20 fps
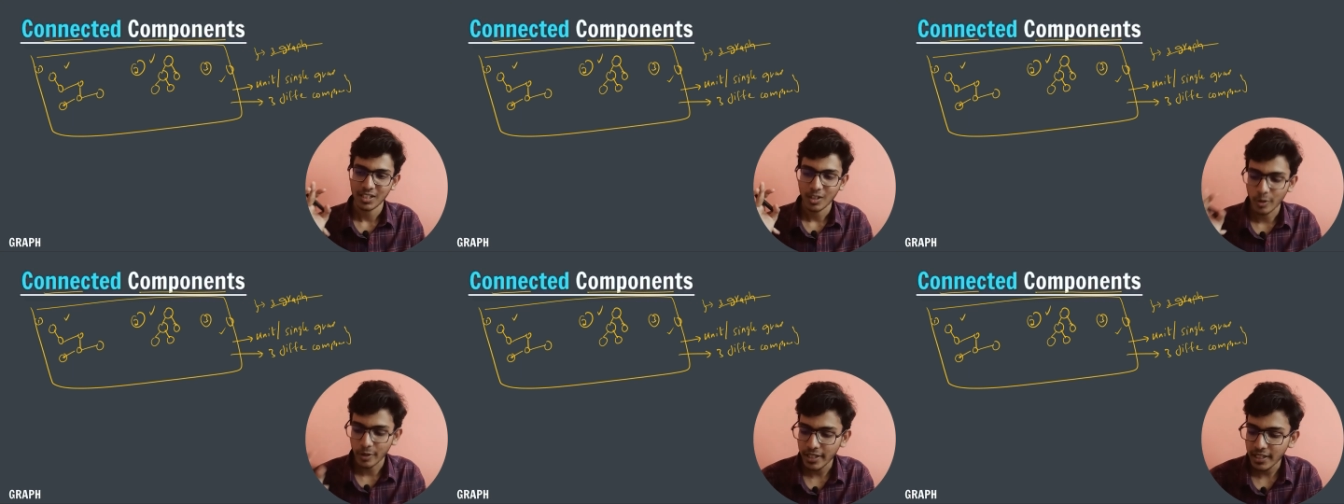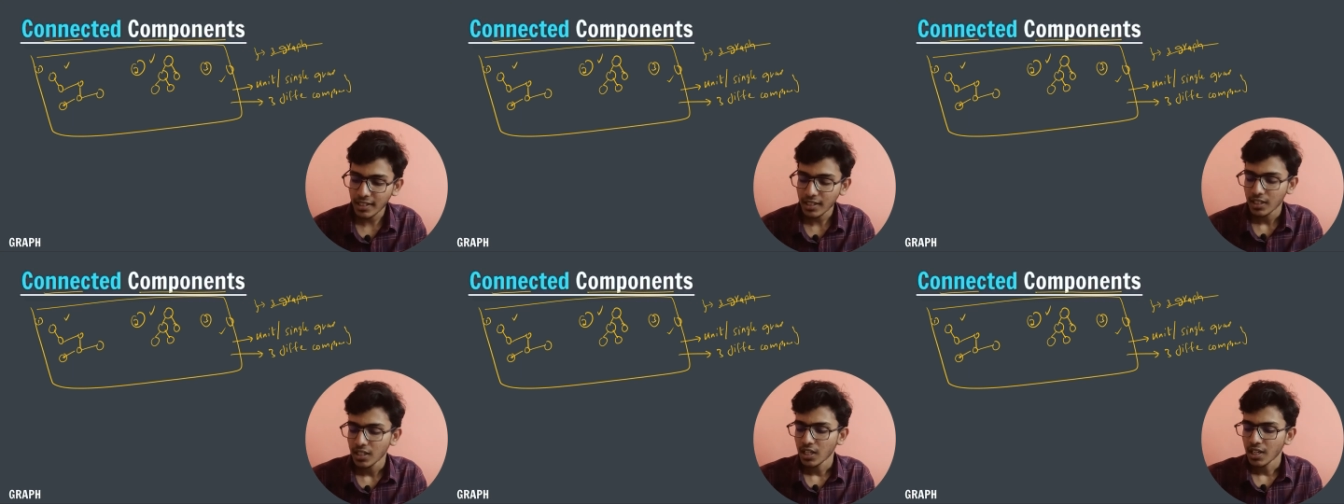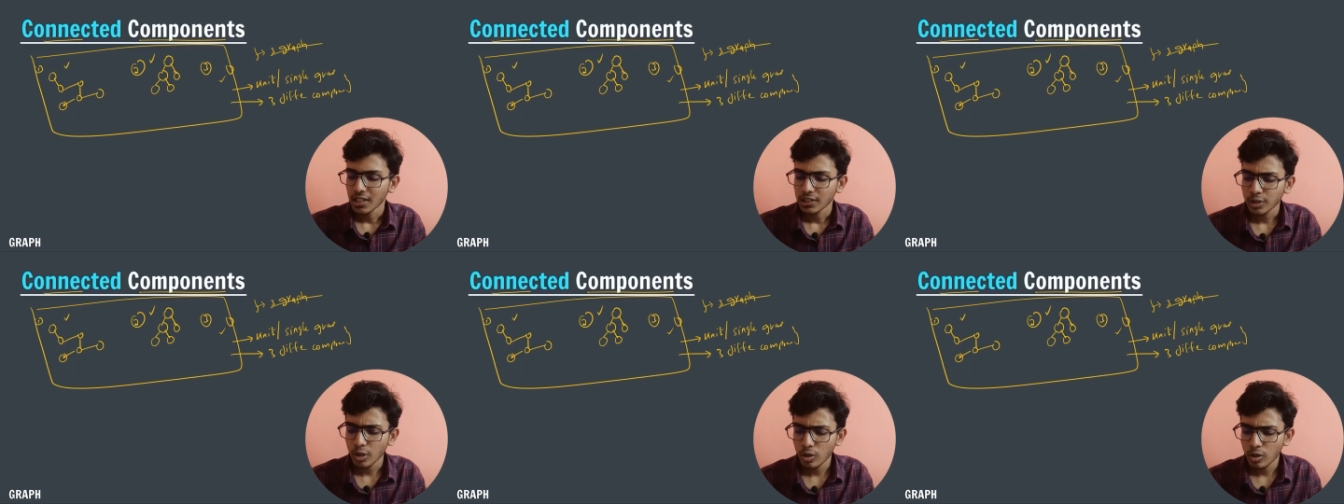Okay,
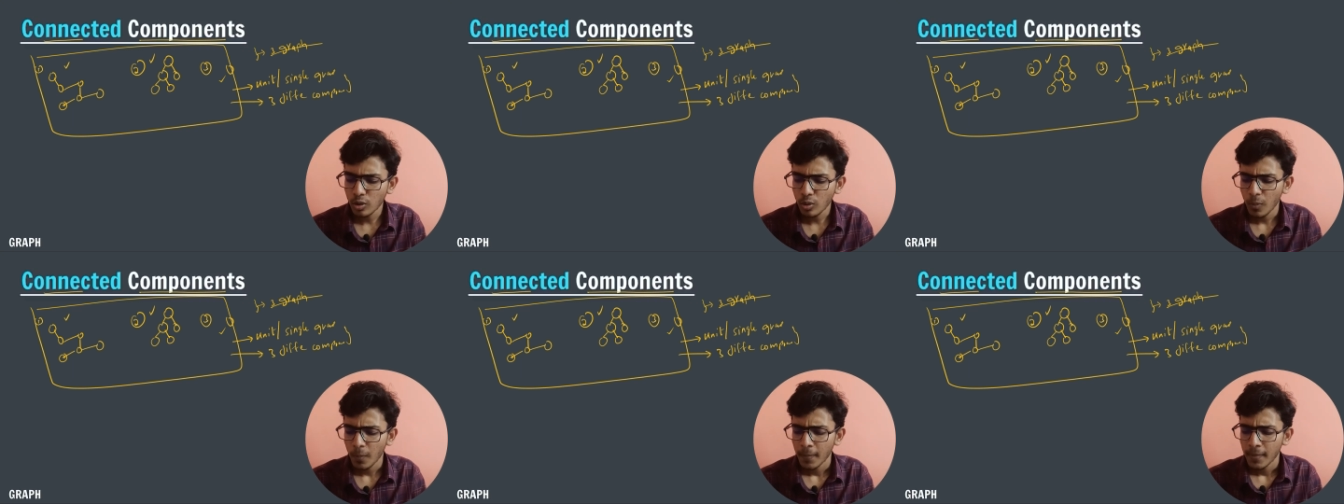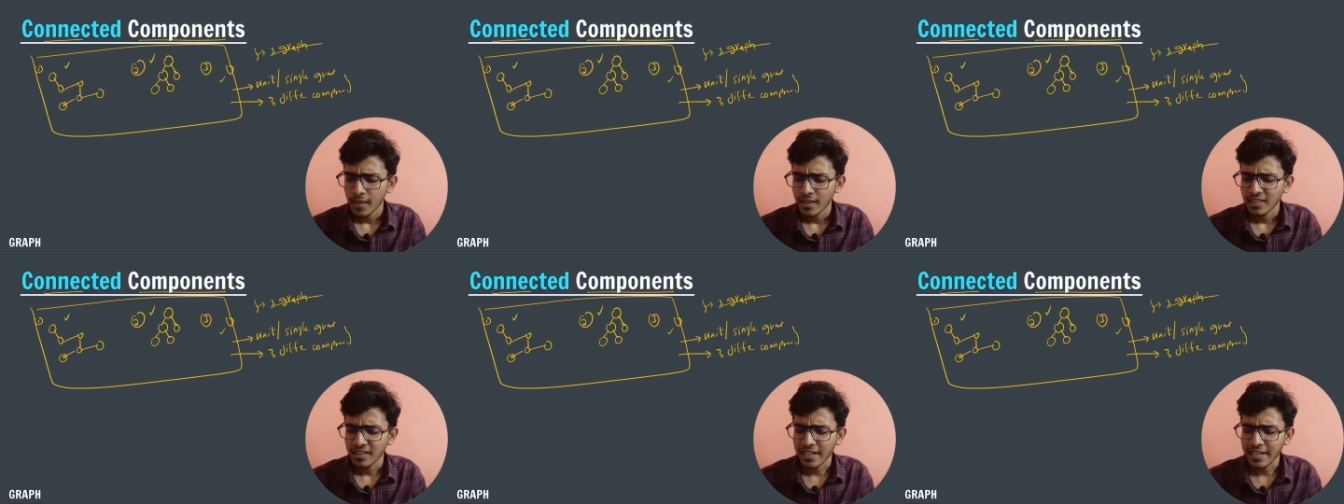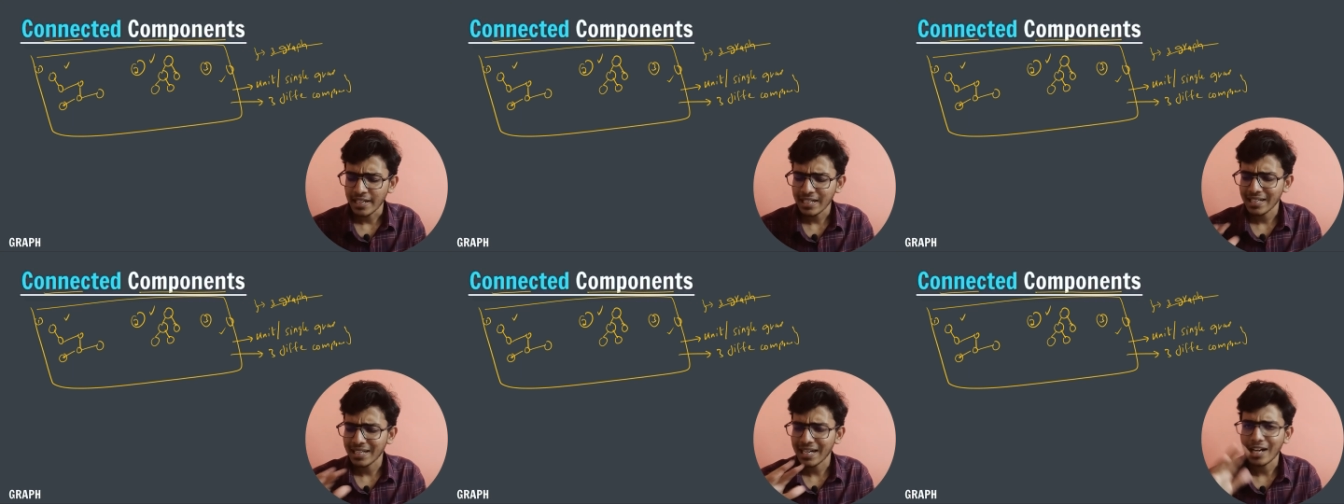so
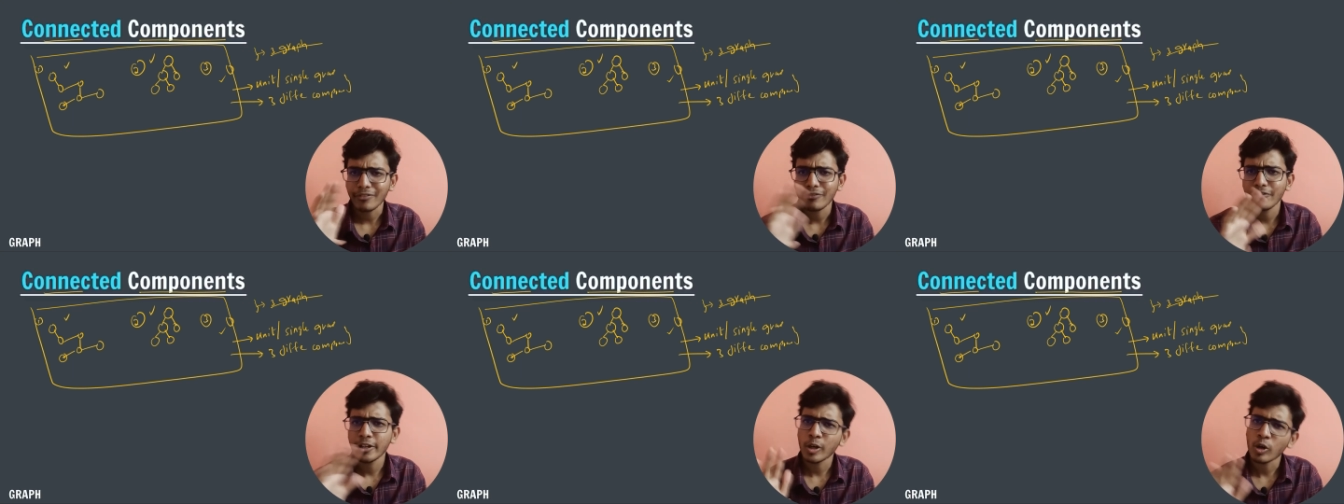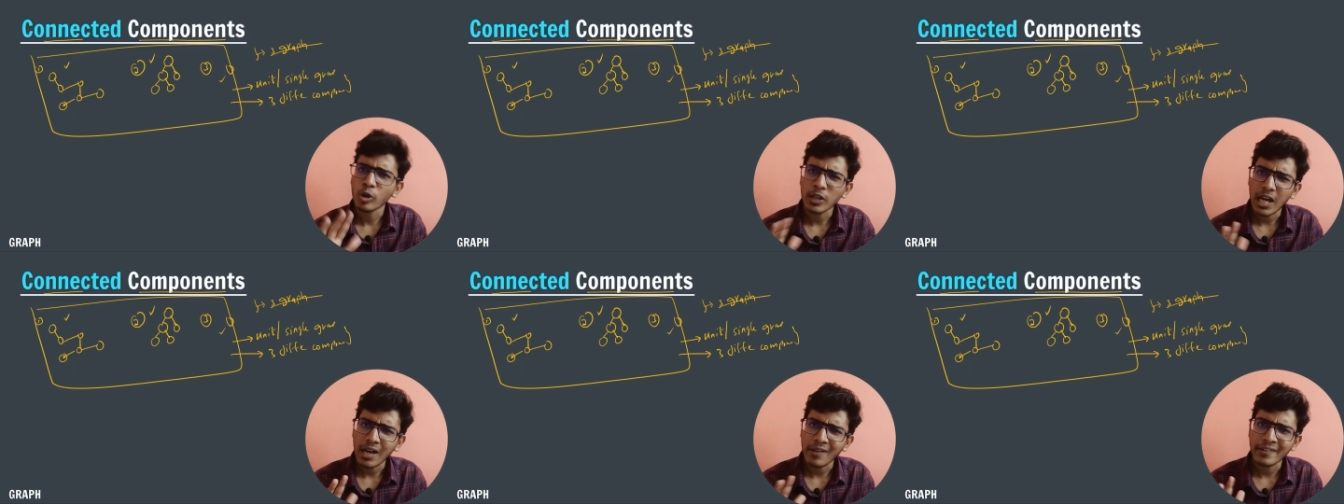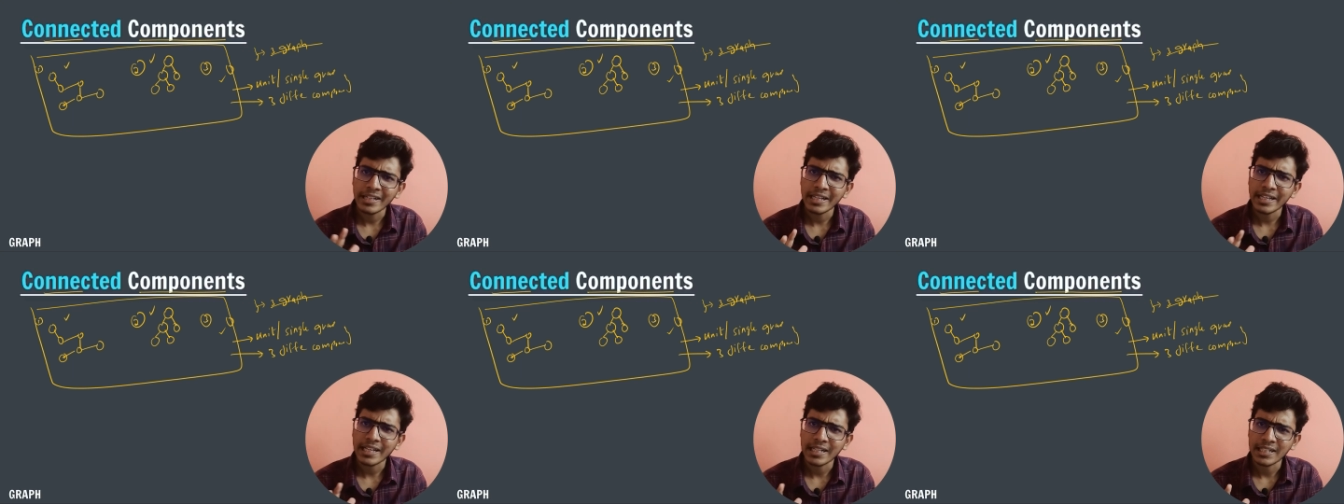in graph we don't have
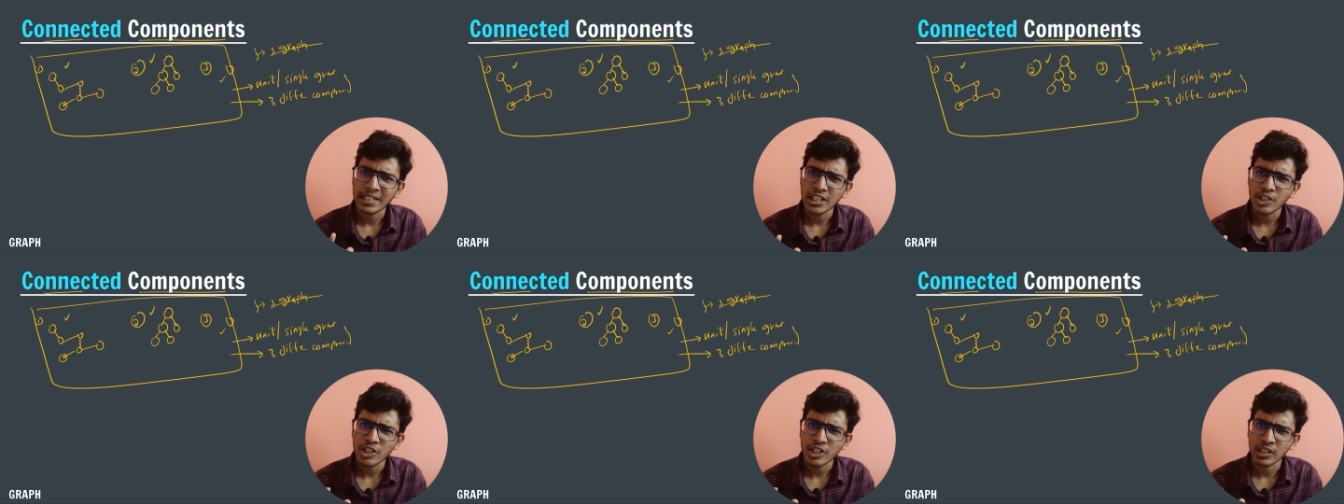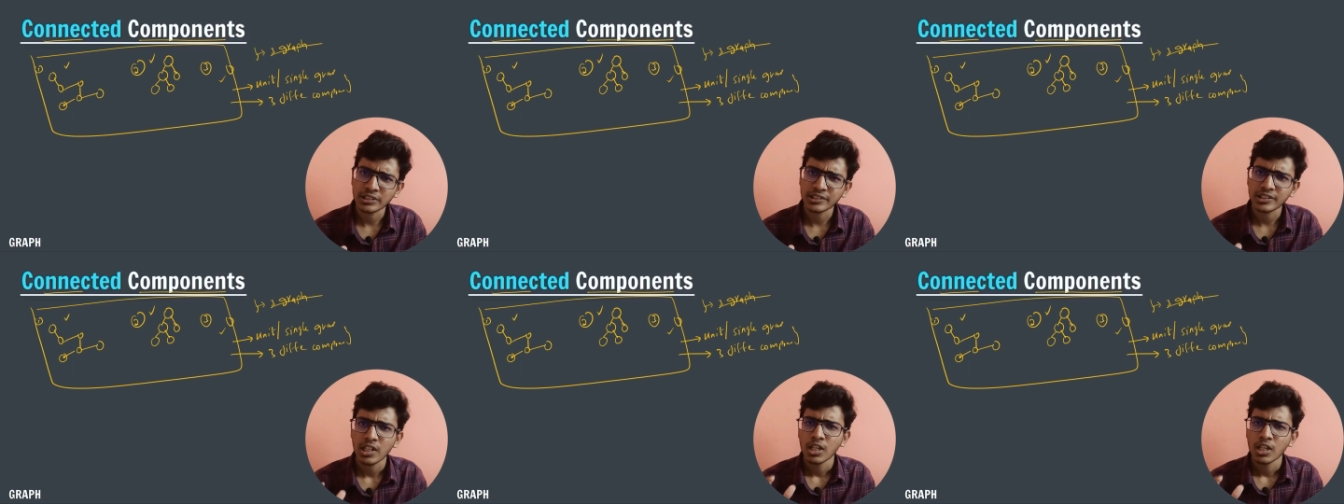any conditions